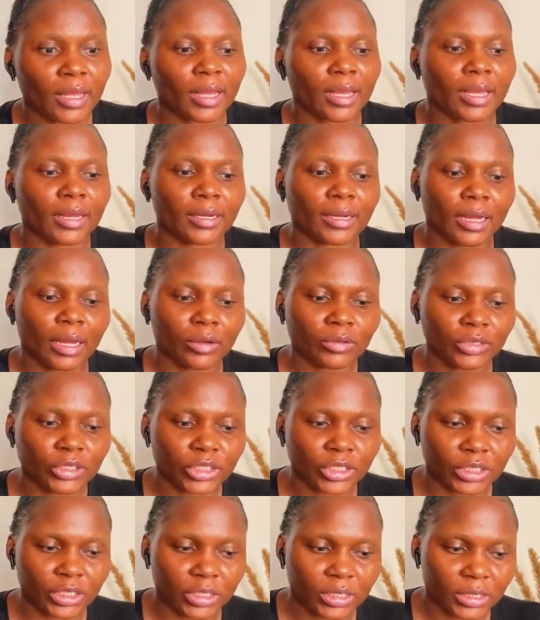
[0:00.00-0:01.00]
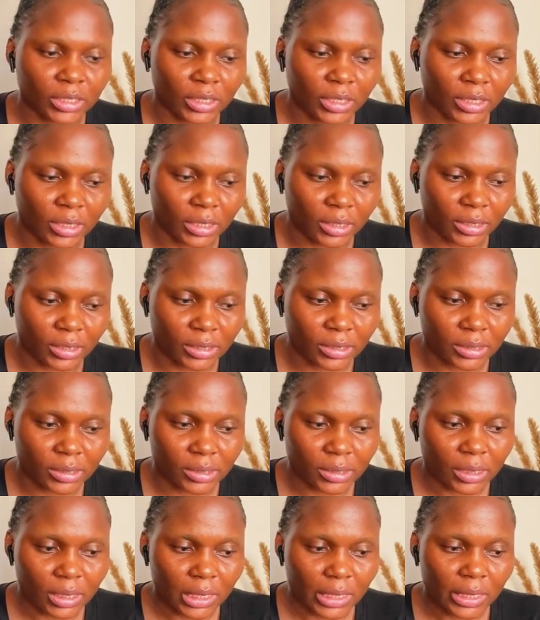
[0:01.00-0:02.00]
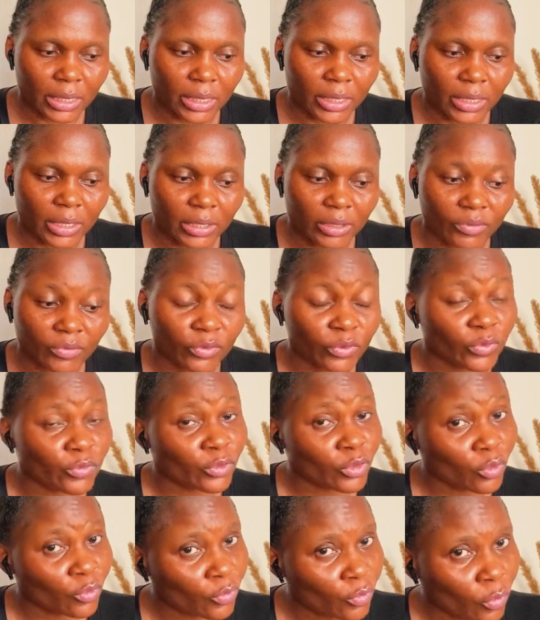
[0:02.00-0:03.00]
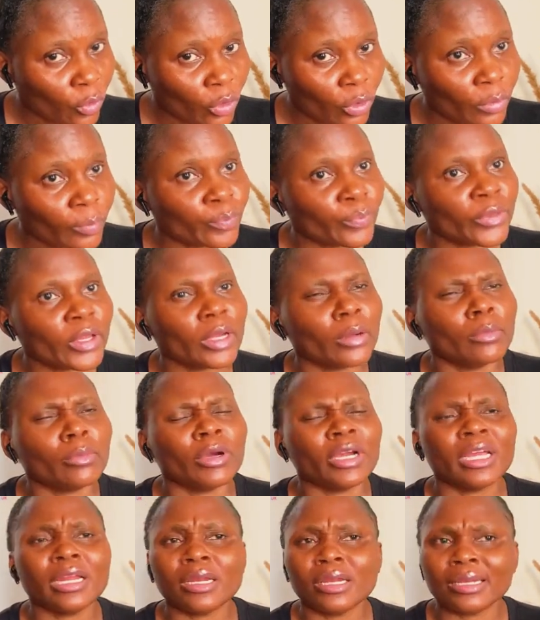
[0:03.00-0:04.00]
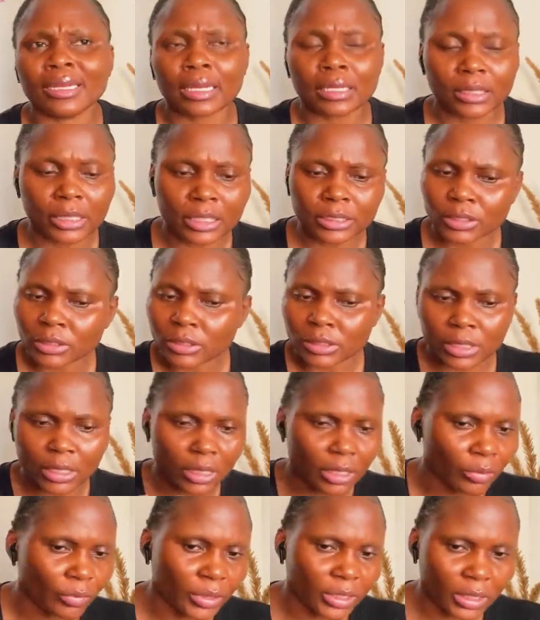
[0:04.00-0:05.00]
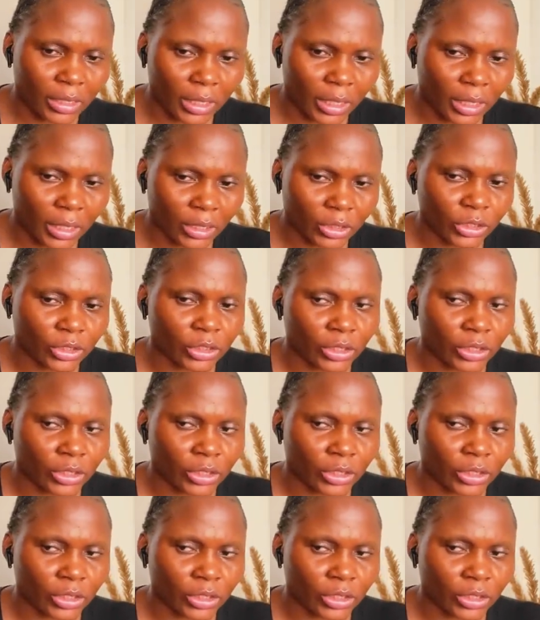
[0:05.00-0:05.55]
And now she is 54. Well, let, let's just take away the age.